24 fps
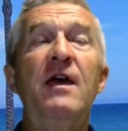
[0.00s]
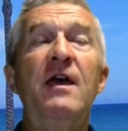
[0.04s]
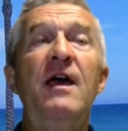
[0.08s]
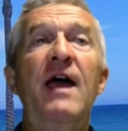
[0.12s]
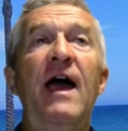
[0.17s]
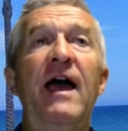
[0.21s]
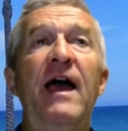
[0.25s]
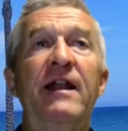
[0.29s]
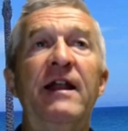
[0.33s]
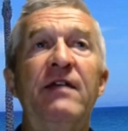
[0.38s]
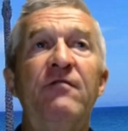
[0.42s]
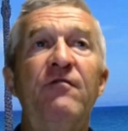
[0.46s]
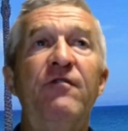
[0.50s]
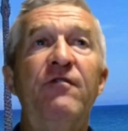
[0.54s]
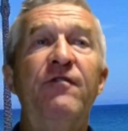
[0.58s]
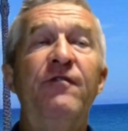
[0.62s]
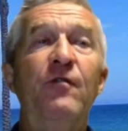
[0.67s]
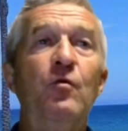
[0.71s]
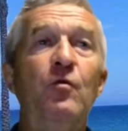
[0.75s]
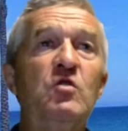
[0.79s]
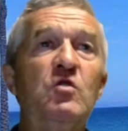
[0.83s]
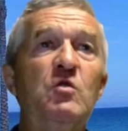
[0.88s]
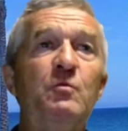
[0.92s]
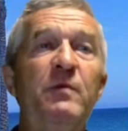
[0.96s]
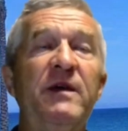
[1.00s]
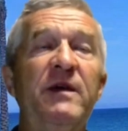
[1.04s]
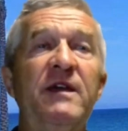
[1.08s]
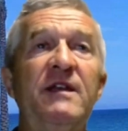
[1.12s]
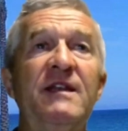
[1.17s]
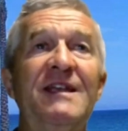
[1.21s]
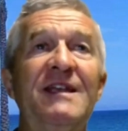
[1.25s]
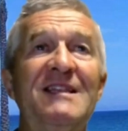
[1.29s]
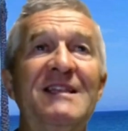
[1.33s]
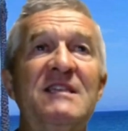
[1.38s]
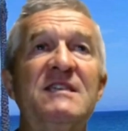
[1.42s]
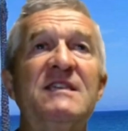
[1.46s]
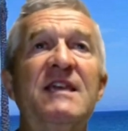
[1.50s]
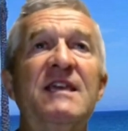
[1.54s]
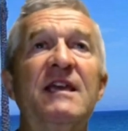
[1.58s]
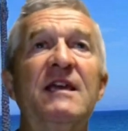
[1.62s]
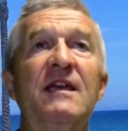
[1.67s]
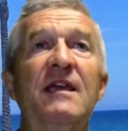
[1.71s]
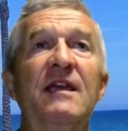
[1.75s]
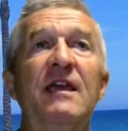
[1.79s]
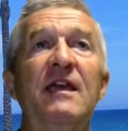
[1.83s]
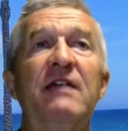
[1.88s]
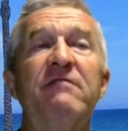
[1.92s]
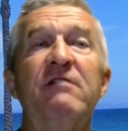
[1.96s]
and then full speed in
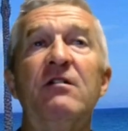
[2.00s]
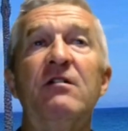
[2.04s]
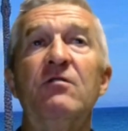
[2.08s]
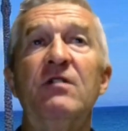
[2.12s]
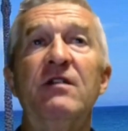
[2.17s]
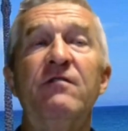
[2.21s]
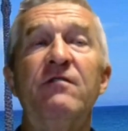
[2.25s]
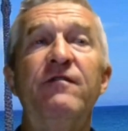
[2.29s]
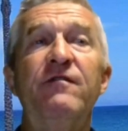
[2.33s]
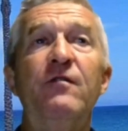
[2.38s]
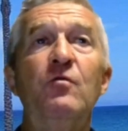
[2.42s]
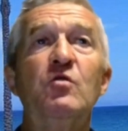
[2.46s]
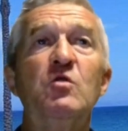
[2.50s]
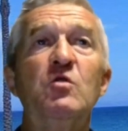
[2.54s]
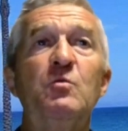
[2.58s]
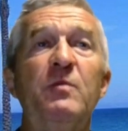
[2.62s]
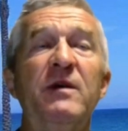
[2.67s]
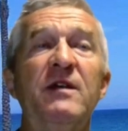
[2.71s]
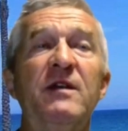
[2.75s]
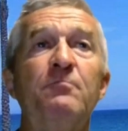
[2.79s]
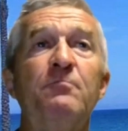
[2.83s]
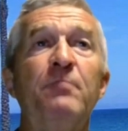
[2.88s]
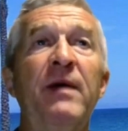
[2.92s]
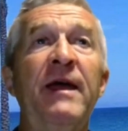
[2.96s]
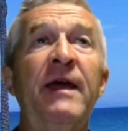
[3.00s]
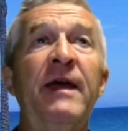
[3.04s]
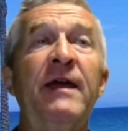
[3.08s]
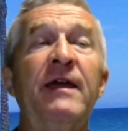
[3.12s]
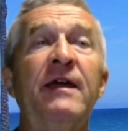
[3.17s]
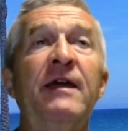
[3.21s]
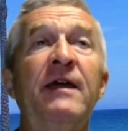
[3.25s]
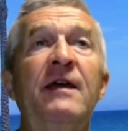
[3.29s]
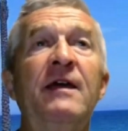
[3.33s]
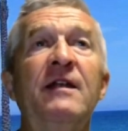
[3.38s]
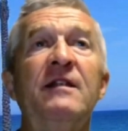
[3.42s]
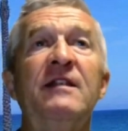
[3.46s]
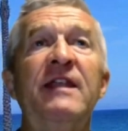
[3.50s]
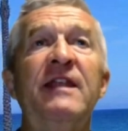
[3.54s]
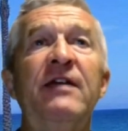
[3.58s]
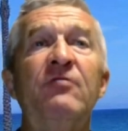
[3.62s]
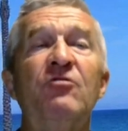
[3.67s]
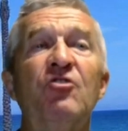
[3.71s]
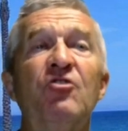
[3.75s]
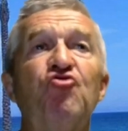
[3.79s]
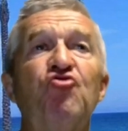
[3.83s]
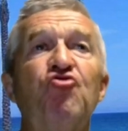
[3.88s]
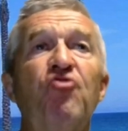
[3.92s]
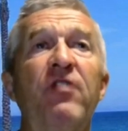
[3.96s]
second gear only, full speed back down
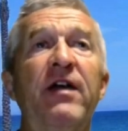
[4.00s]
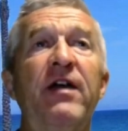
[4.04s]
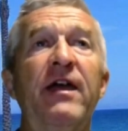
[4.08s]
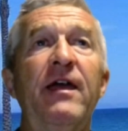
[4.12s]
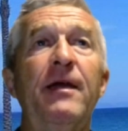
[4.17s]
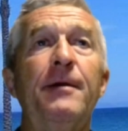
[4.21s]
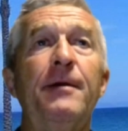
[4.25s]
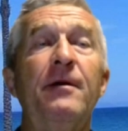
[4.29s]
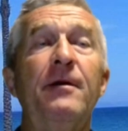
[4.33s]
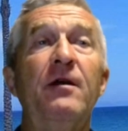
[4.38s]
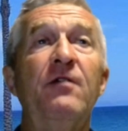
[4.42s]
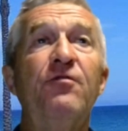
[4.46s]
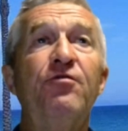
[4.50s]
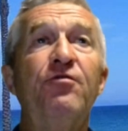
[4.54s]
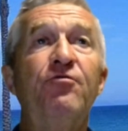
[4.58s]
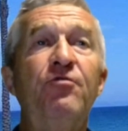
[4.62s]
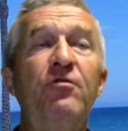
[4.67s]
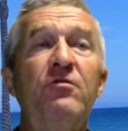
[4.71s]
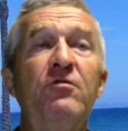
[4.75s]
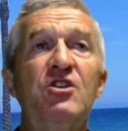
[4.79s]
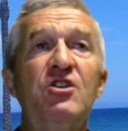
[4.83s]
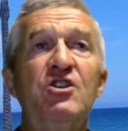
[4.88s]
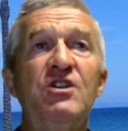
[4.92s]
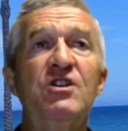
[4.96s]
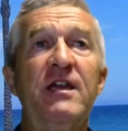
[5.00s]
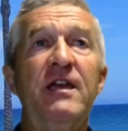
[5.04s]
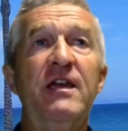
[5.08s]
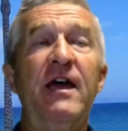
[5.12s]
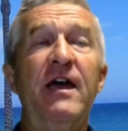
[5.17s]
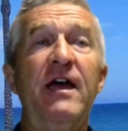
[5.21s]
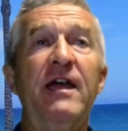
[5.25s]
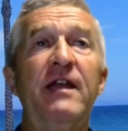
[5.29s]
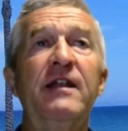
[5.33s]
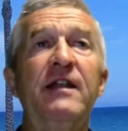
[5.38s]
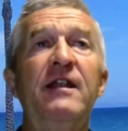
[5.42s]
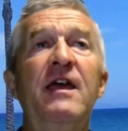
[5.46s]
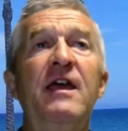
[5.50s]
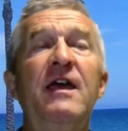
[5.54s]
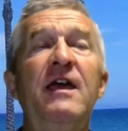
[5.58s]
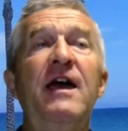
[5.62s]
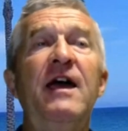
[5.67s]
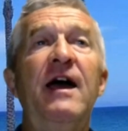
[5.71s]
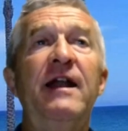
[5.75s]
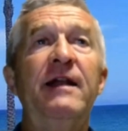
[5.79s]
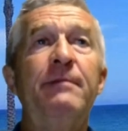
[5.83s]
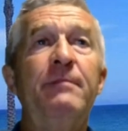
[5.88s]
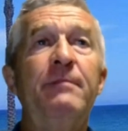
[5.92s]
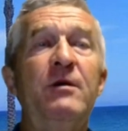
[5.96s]
the track, through the chicane,
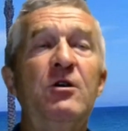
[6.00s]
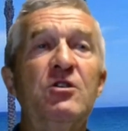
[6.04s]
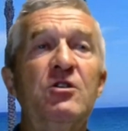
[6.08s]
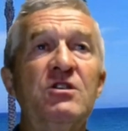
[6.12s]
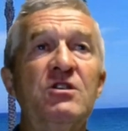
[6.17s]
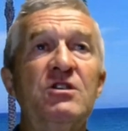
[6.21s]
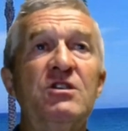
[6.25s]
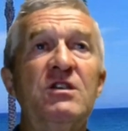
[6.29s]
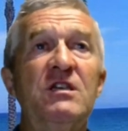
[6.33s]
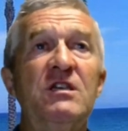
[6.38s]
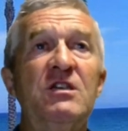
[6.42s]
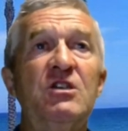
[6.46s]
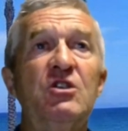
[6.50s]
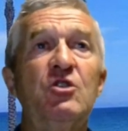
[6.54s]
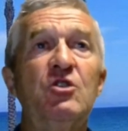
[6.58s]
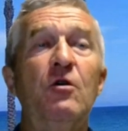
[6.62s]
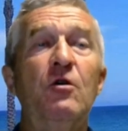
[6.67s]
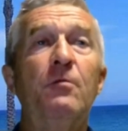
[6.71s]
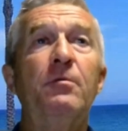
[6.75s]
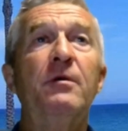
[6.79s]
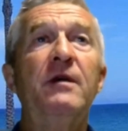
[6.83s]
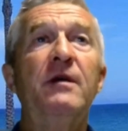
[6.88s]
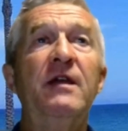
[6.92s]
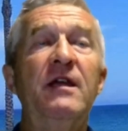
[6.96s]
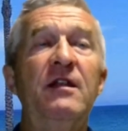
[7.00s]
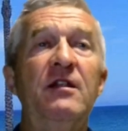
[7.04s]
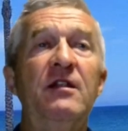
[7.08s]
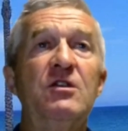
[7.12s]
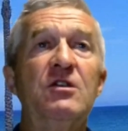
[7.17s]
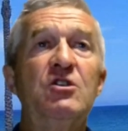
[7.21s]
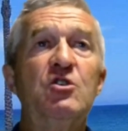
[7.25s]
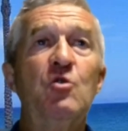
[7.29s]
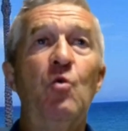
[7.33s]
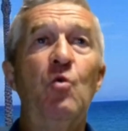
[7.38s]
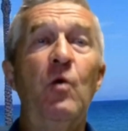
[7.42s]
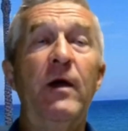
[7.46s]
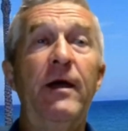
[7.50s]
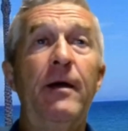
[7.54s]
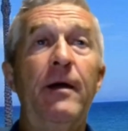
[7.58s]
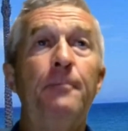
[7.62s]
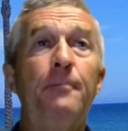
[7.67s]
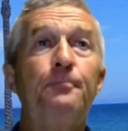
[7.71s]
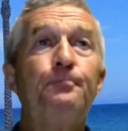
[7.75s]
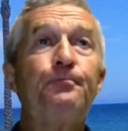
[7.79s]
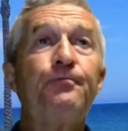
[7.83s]
and emergency stop in the square.